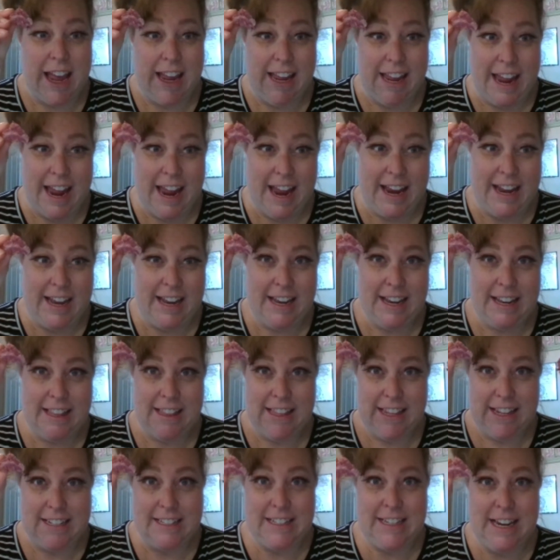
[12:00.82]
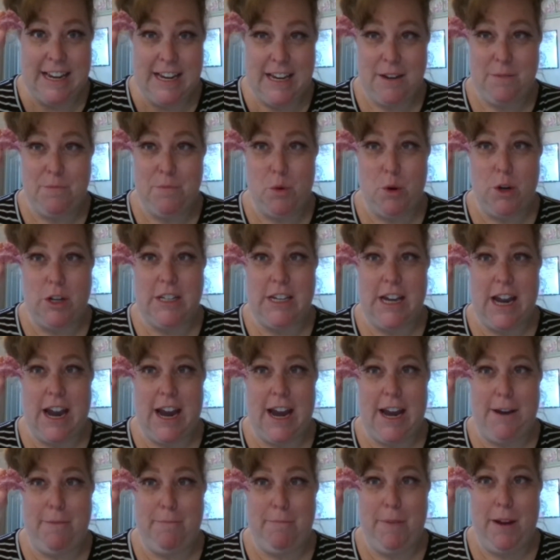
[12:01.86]
Again, these needed more
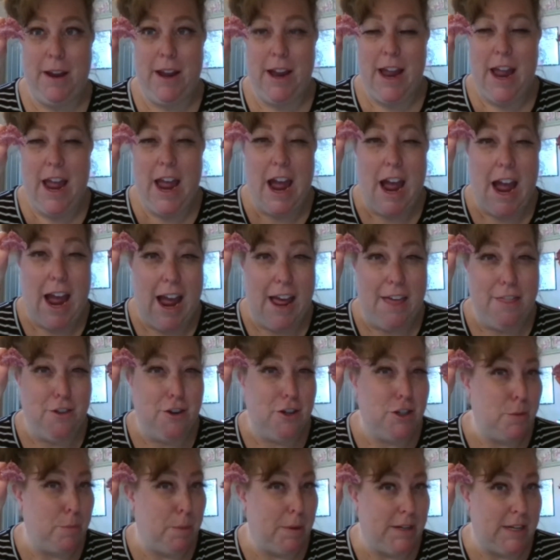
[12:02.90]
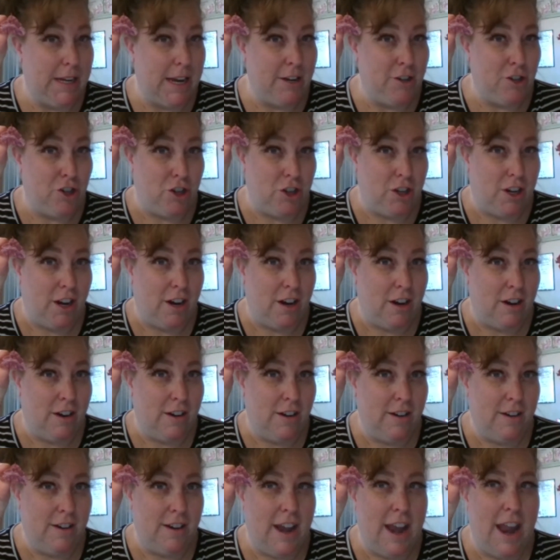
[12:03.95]
time. There's potential here.
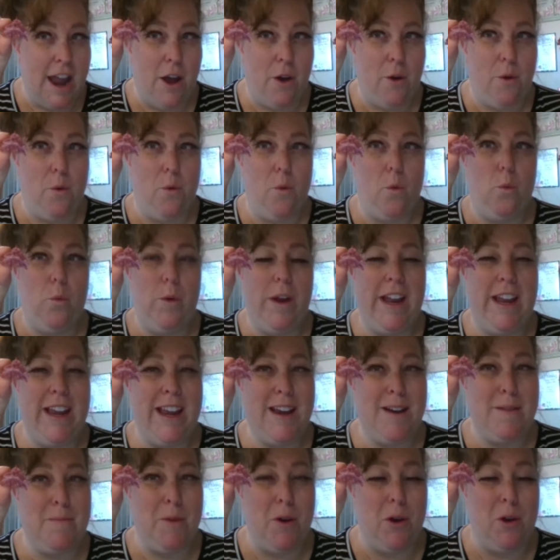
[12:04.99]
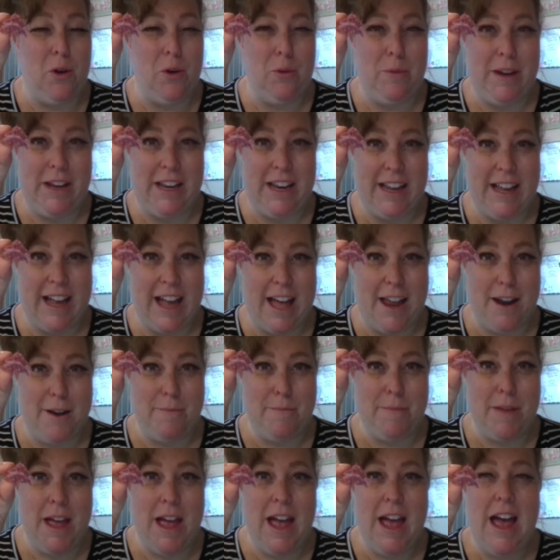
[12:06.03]
Now, we did them whole, we didn't cut
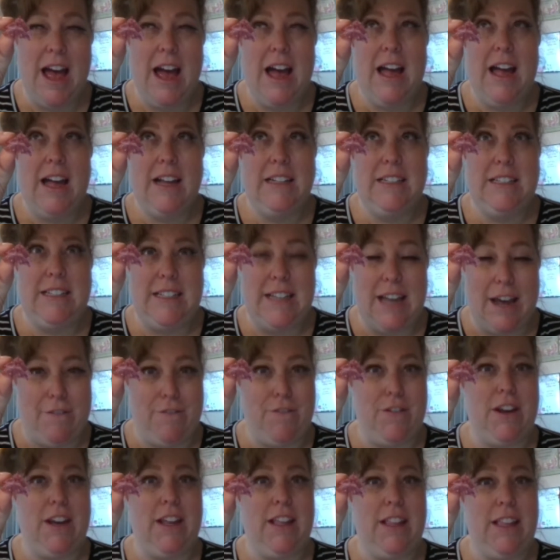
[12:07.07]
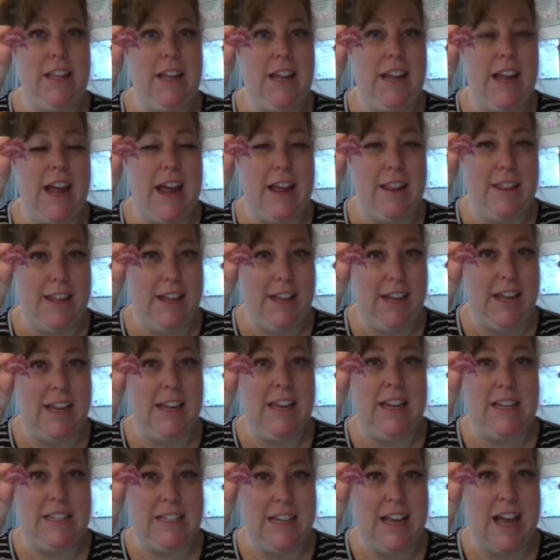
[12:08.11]
them. Definitely, I think you
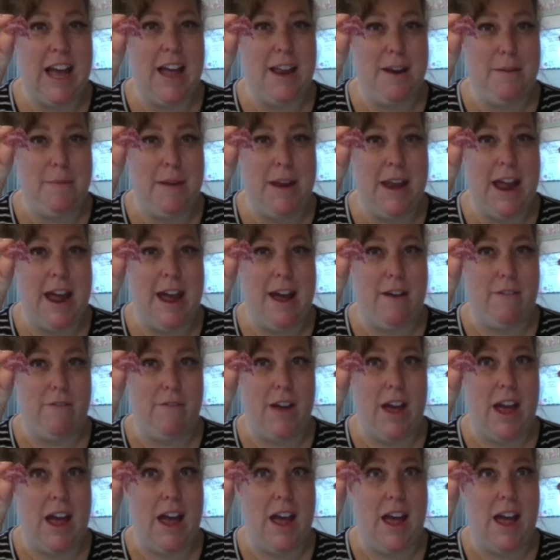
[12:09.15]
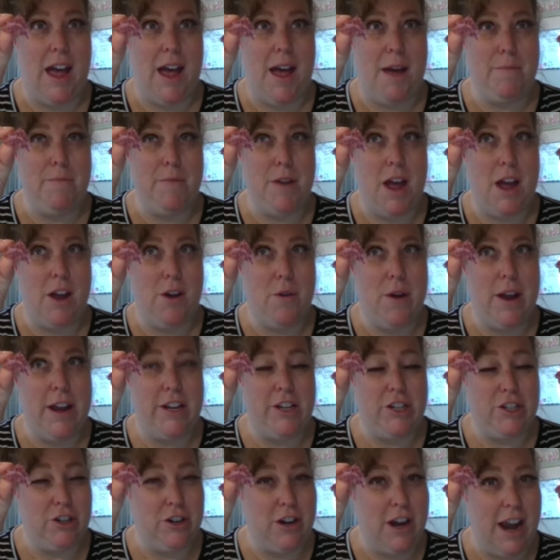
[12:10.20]
need to cut them in half. I'm not quite
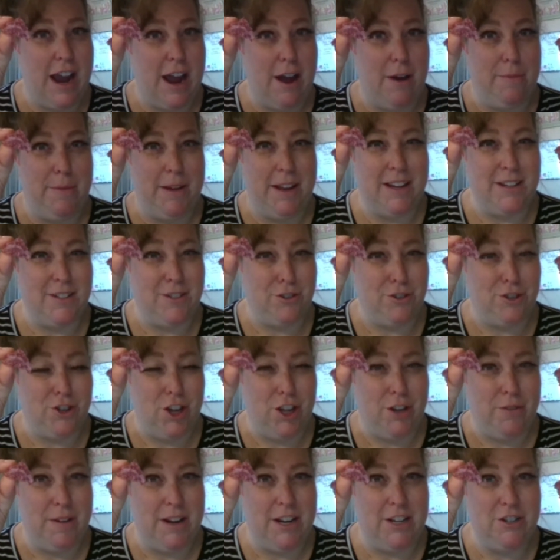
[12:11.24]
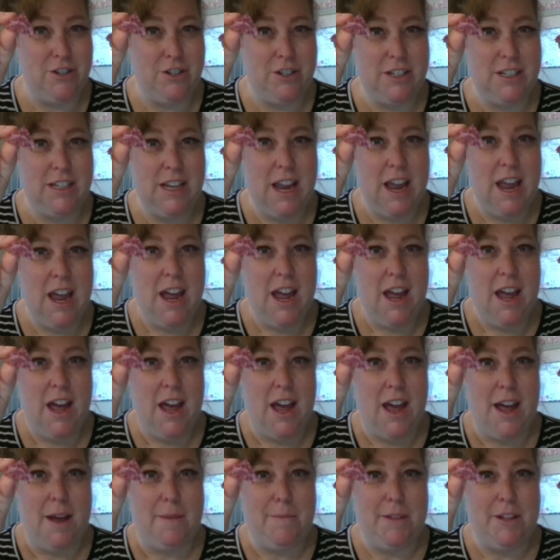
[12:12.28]
sure how because they're Jolly Ranchers,
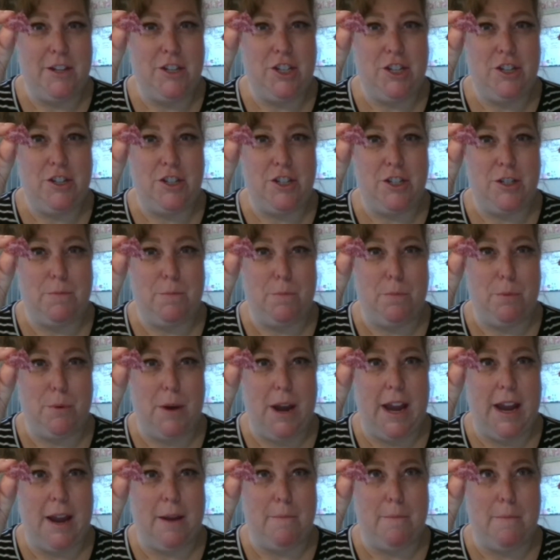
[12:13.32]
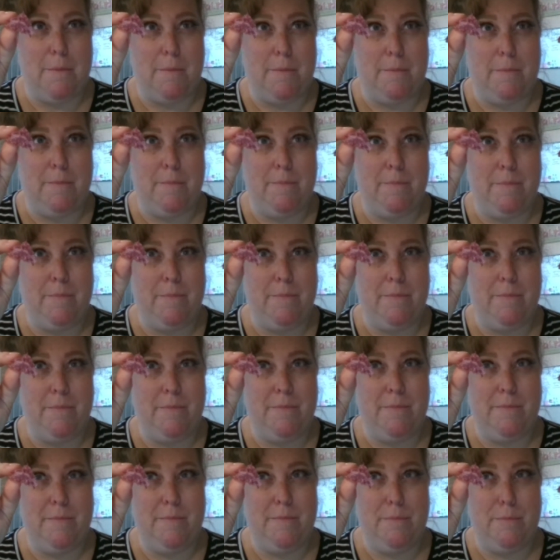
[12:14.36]
um, unless you just break them,
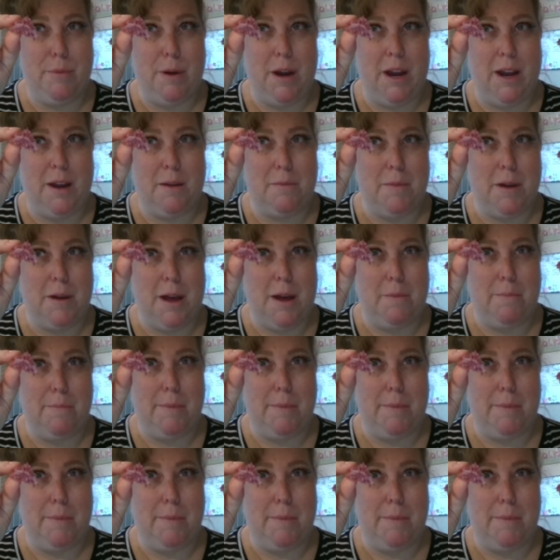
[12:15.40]
break them up.